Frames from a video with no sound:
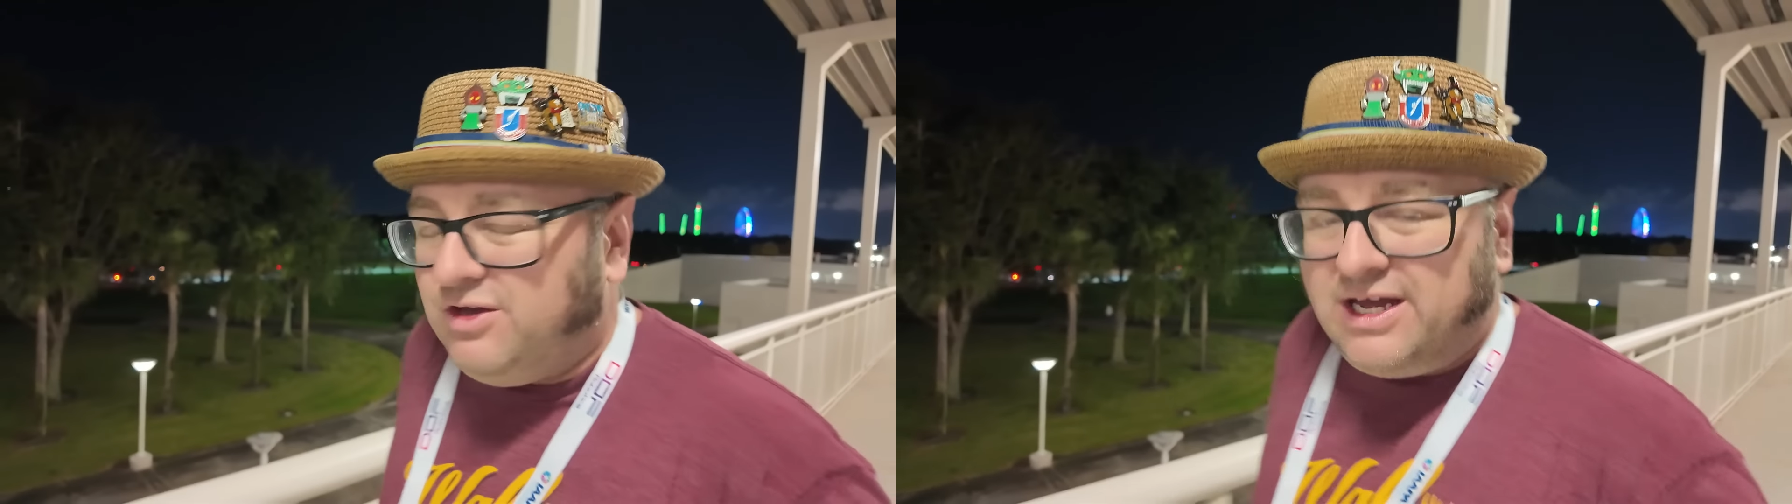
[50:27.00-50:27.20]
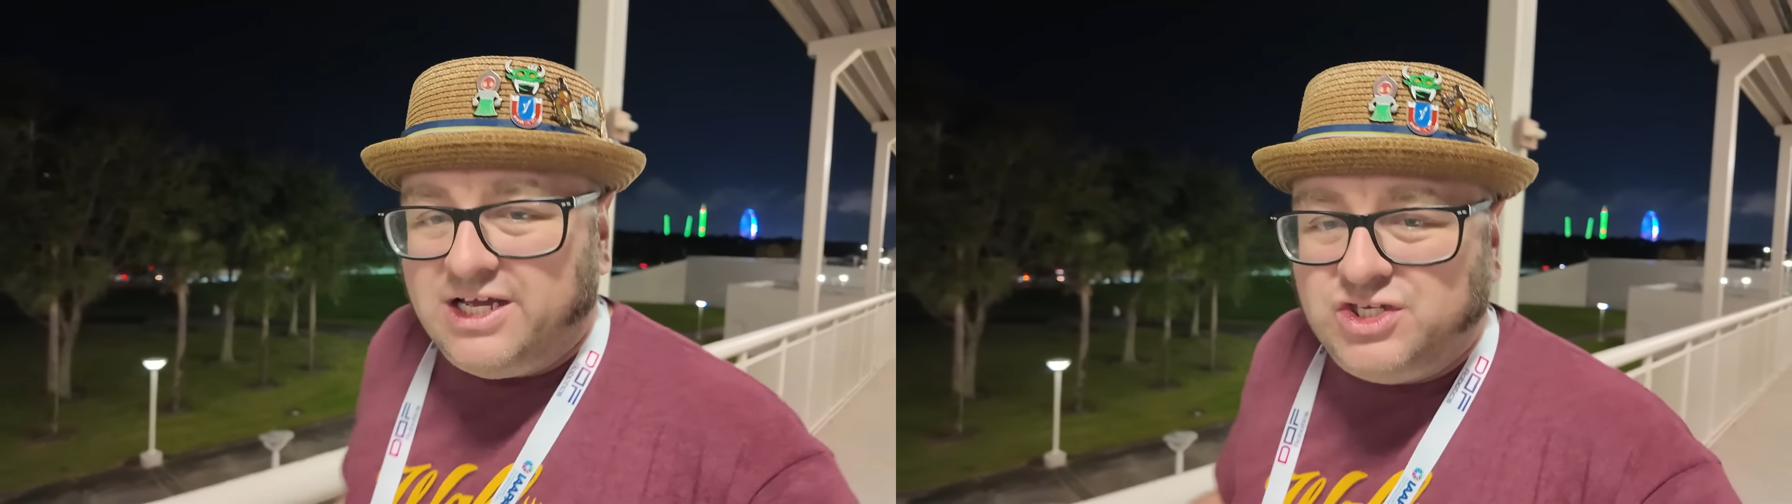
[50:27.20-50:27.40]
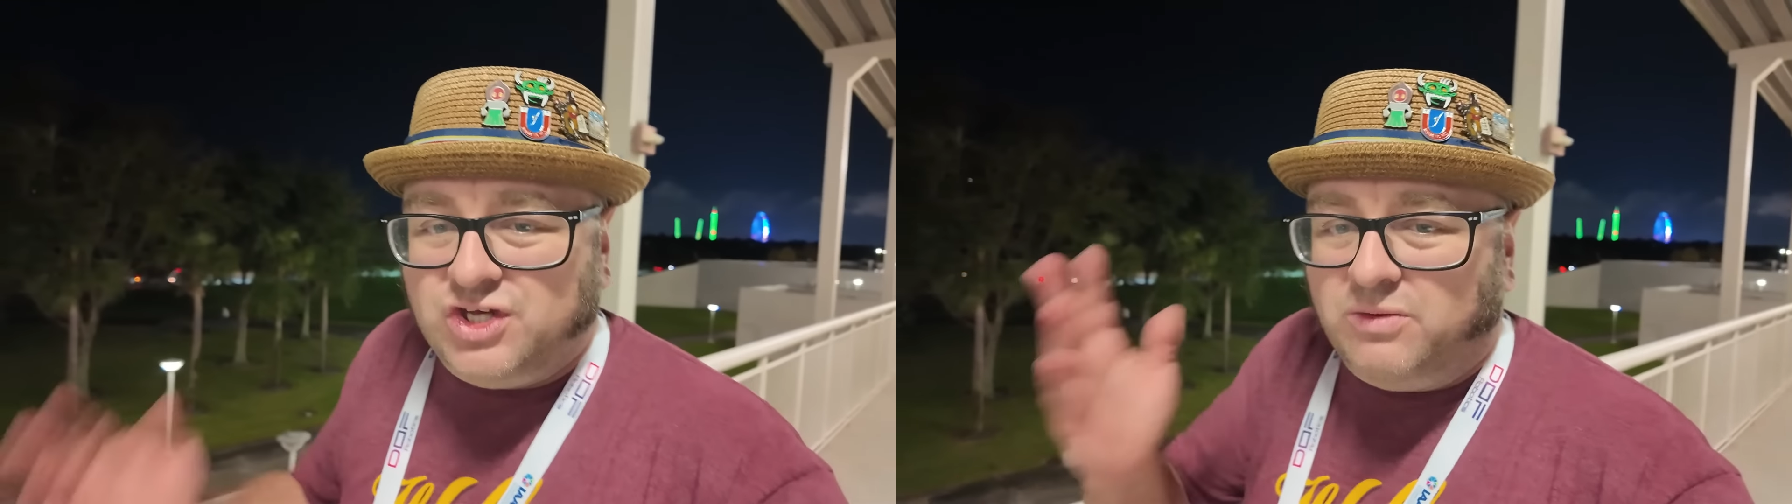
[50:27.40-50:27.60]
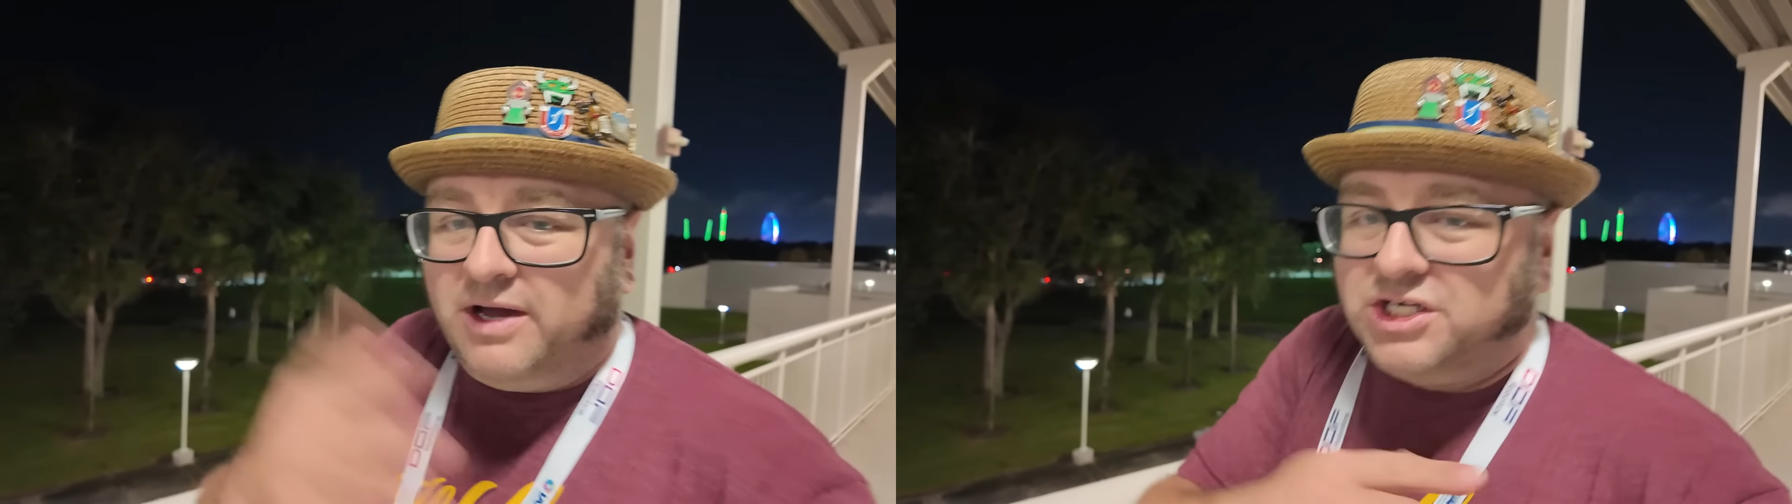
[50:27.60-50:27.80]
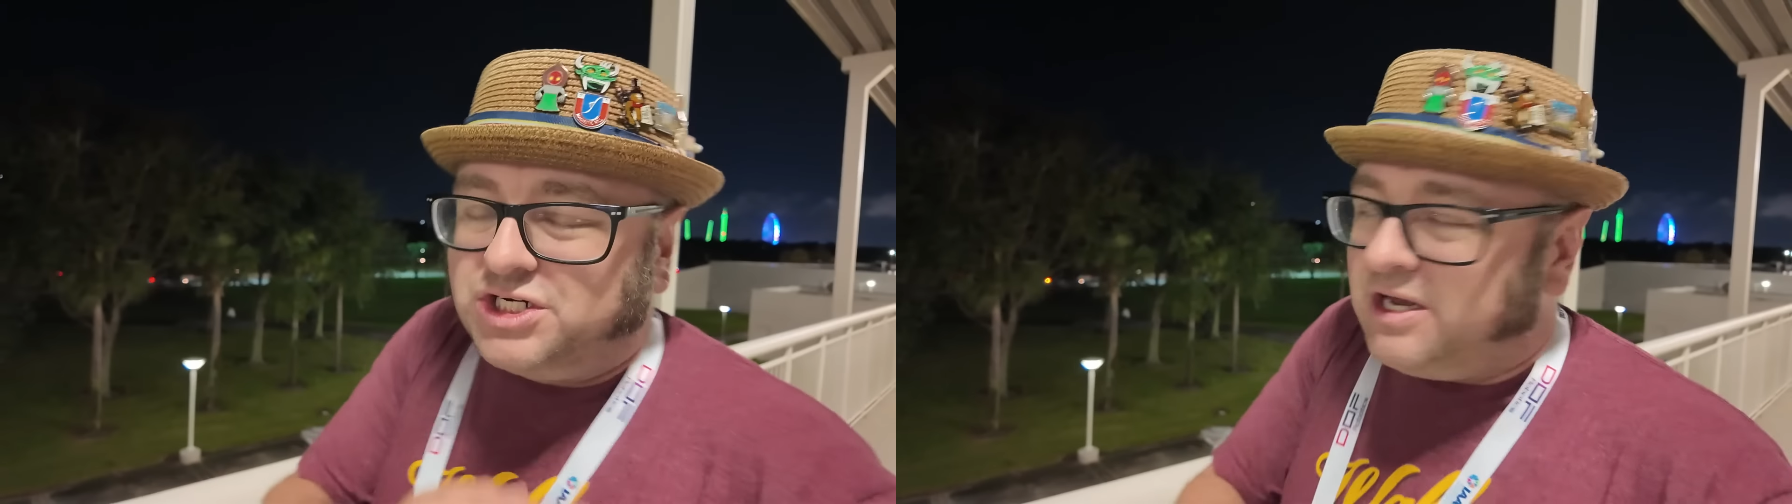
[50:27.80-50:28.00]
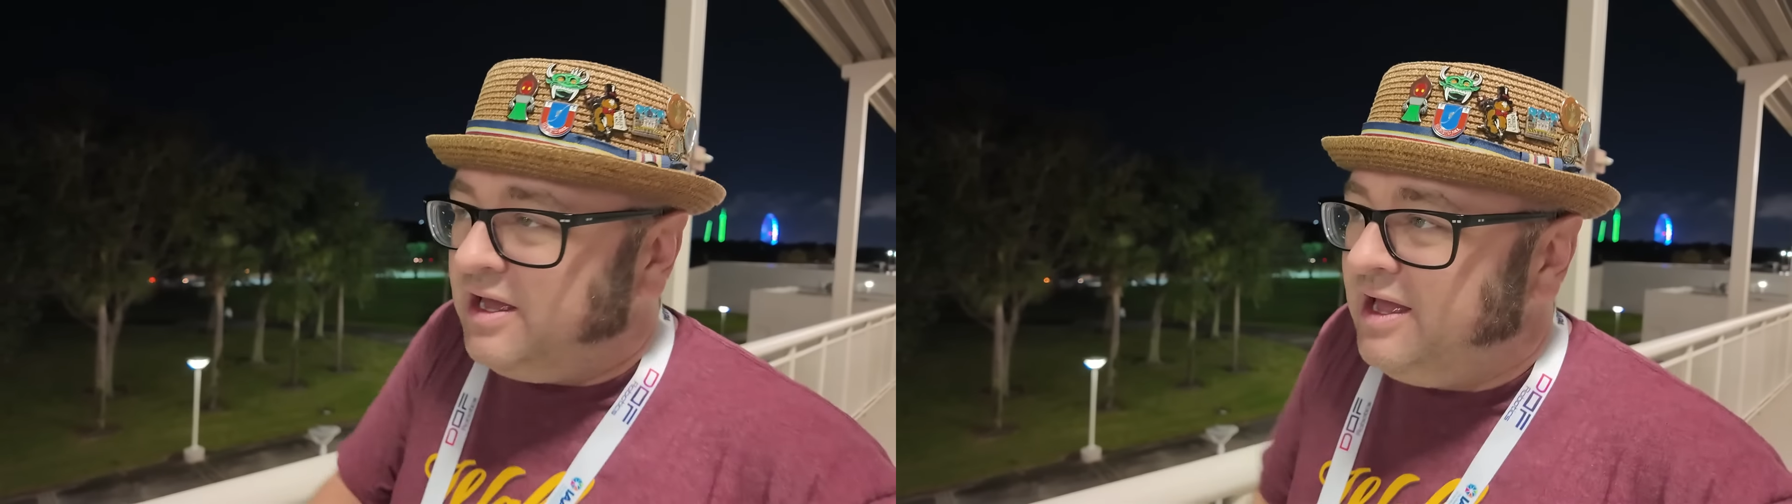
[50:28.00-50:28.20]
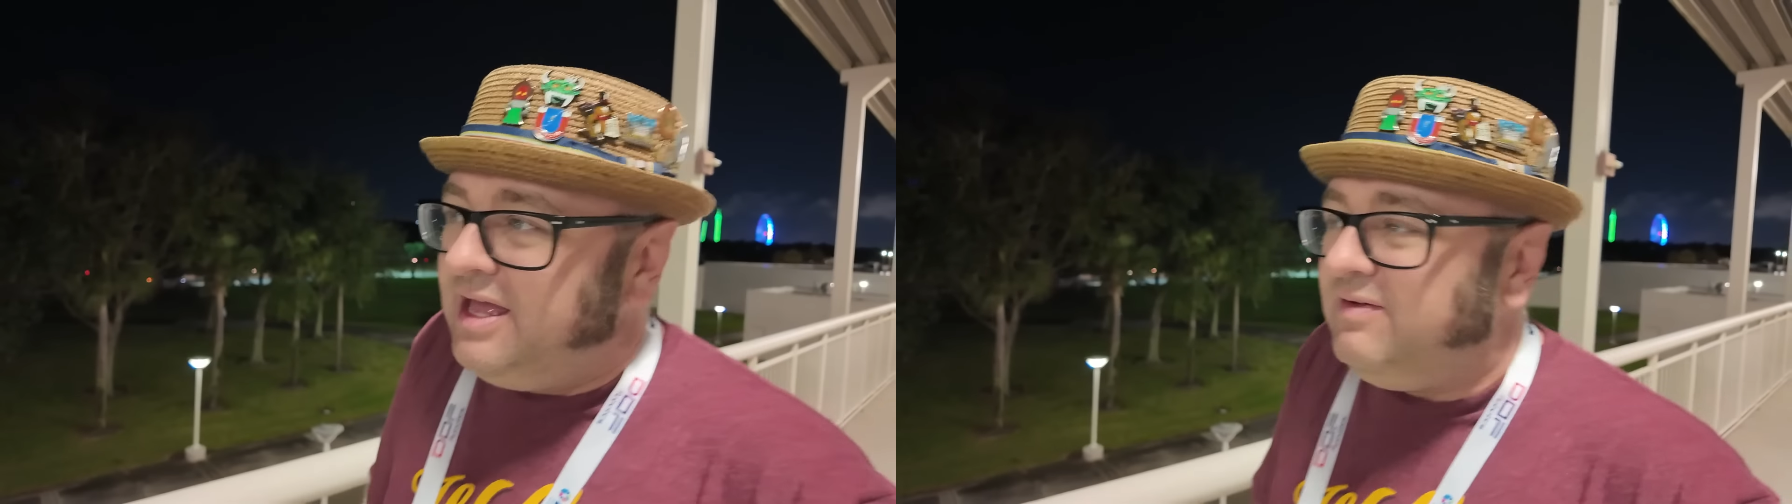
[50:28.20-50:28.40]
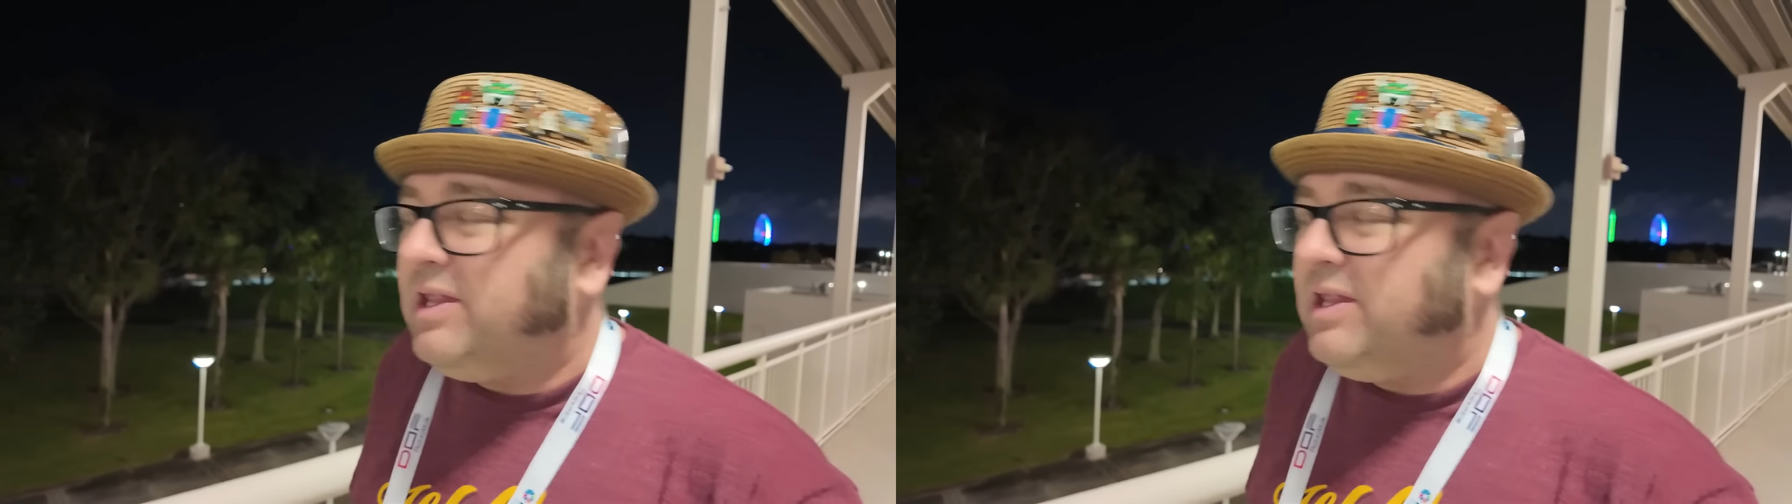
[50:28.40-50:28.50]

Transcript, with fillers: you guys so much. If you